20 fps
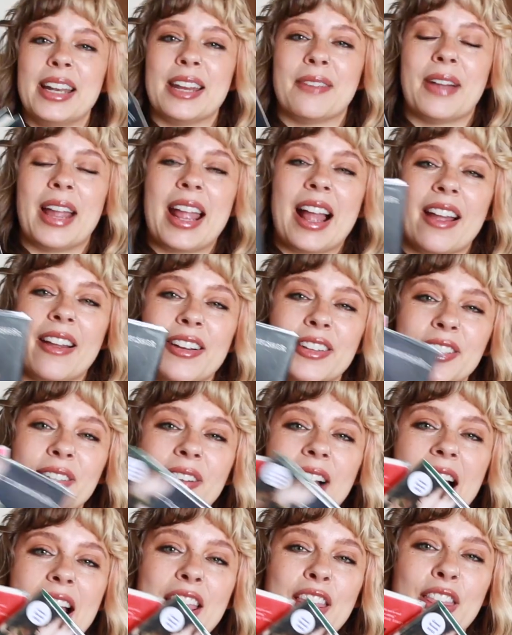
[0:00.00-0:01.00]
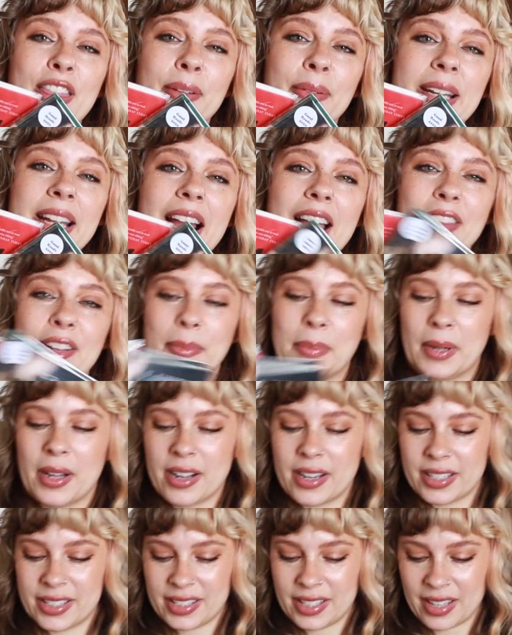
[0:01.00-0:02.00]
anyway, I also got three other
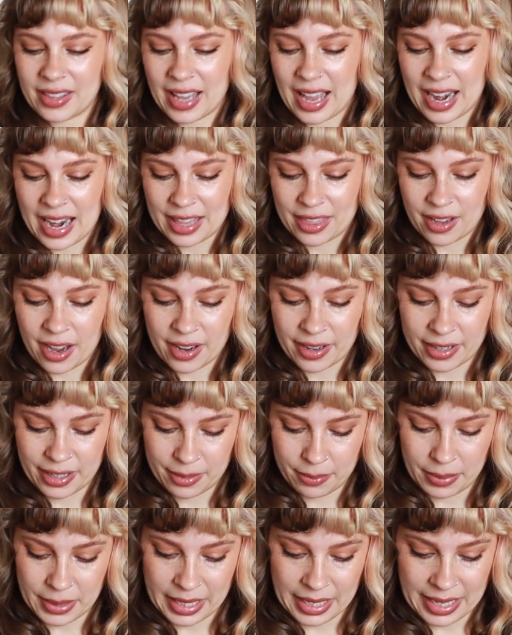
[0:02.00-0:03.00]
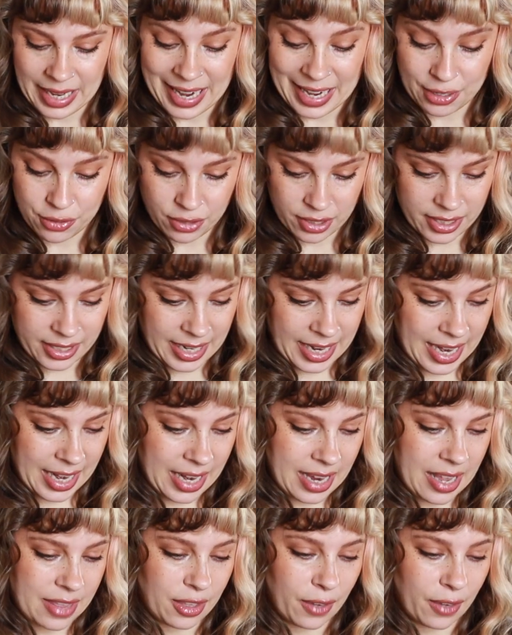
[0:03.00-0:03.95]
books that I thought could be interesting.